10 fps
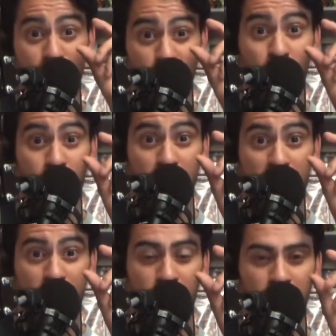mostly
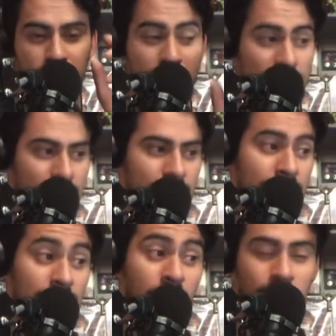dark, and it
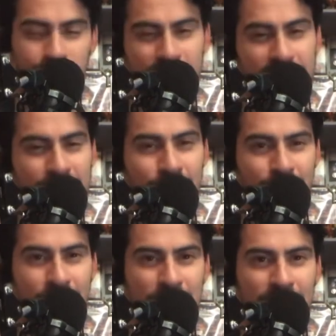also gives you a
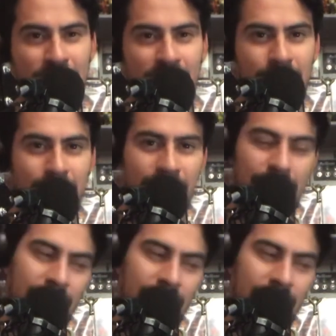creepy feeling. But